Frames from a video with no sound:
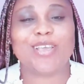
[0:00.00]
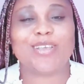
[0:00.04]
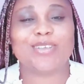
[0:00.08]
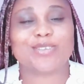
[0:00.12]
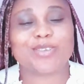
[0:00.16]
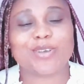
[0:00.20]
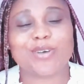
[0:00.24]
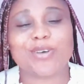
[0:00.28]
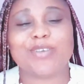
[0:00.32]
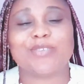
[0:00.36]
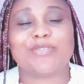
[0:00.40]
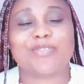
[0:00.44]

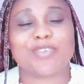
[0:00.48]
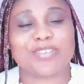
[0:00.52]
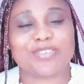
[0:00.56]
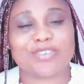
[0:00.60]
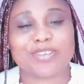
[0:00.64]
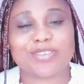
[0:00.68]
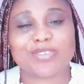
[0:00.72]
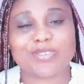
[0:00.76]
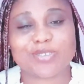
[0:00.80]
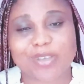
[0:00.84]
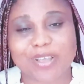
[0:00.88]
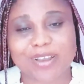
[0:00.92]
So if you're
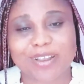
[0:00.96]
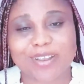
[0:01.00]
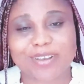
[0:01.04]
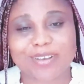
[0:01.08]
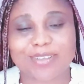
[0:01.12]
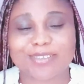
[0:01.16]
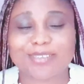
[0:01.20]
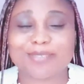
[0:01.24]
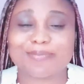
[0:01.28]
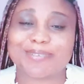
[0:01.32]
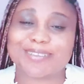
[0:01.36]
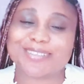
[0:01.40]
just joining
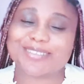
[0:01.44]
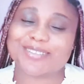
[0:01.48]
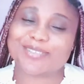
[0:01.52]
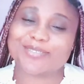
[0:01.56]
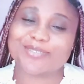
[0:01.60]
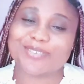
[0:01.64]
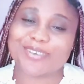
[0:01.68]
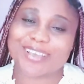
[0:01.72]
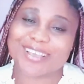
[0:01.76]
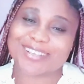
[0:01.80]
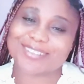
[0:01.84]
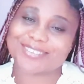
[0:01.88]
us, please
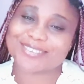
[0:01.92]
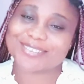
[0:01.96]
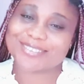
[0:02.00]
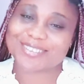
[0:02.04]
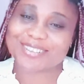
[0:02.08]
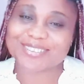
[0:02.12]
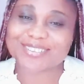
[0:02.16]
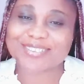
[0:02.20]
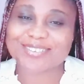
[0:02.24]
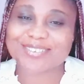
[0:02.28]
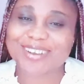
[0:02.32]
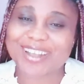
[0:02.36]
don't forget to
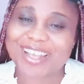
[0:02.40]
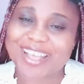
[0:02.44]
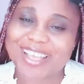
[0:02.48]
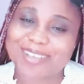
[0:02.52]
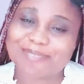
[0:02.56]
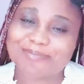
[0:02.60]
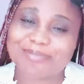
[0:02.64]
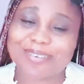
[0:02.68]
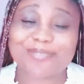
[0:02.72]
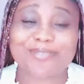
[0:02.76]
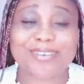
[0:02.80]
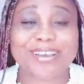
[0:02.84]

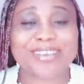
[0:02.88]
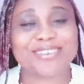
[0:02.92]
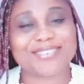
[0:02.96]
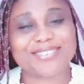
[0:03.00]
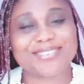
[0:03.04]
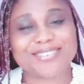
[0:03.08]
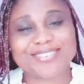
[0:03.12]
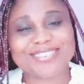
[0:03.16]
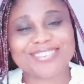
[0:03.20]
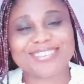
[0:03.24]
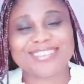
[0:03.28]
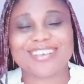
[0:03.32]
subscribe, and while you
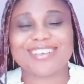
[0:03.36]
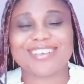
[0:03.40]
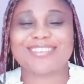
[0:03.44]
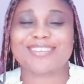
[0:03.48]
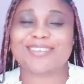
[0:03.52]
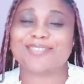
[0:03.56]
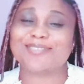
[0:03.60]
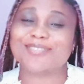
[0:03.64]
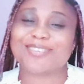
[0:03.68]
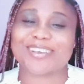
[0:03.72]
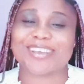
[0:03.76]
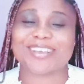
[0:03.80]
do so,
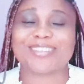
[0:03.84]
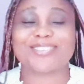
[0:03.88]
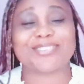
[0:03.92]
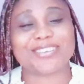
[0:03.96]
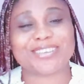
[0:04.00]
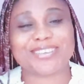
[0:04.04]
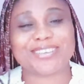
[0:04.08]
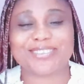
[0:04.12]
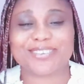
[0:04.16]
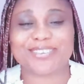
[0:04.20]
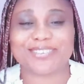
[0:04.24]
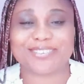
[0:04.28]
don't forget to
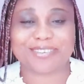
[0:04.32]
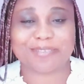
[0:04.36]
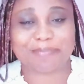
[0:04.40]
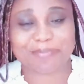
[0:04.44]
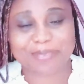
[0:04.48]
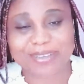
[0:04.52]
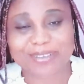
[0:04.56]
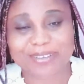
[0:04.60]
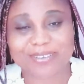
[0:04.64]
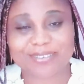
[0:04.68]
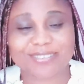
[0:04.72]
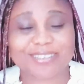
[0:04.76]
hit on the
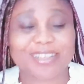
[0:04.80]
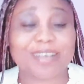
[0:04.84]
bell.